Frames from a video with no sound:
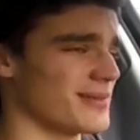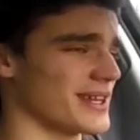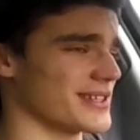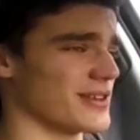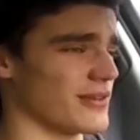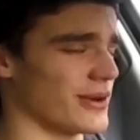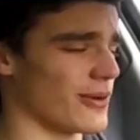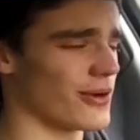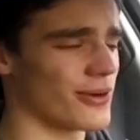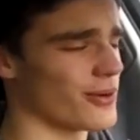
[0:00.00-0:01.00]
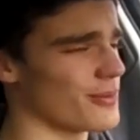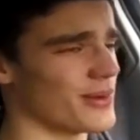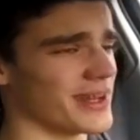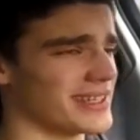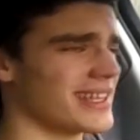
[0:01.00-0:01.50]
because of the Allroad,
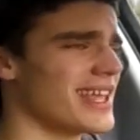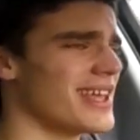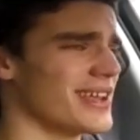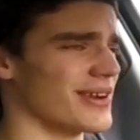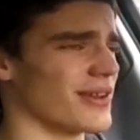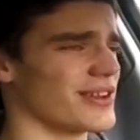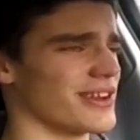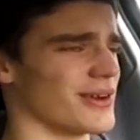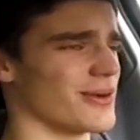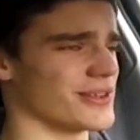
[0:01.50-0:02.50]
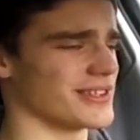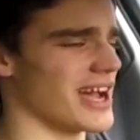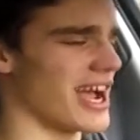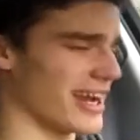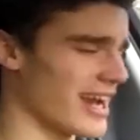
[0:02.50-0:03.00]
but you're not gonna go to the
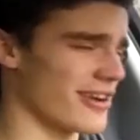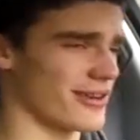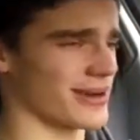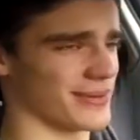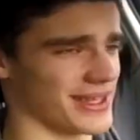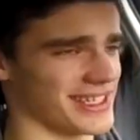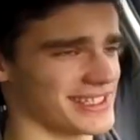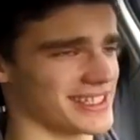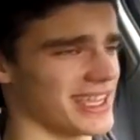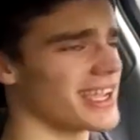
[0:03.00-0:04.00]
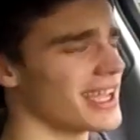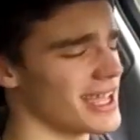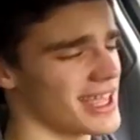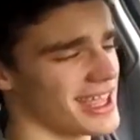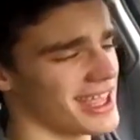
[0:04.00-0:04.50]
Hungarian with this thing
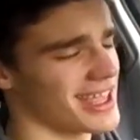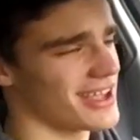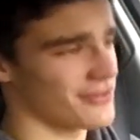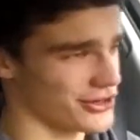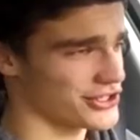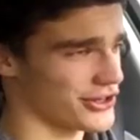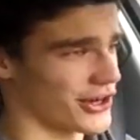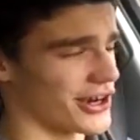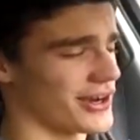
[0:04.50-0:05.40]
for sure.